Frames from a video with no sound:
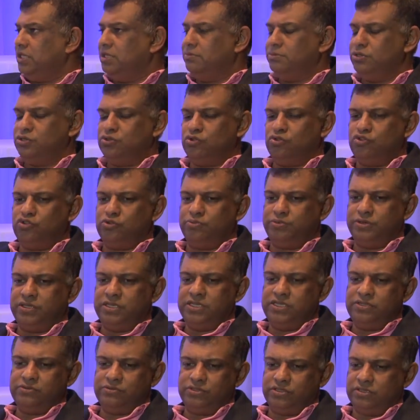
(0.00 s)
them as
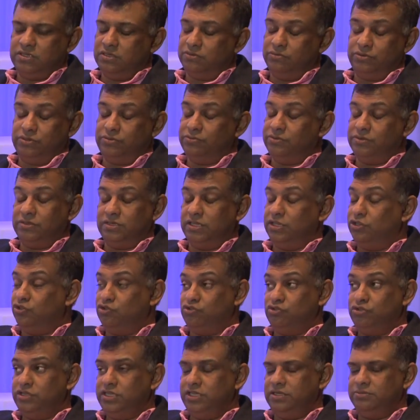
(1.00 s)
entrepreneurs, which was
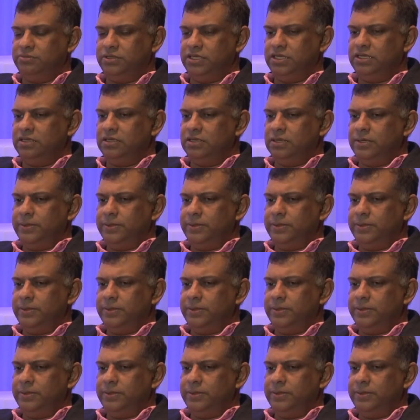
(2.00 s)
intrigued me.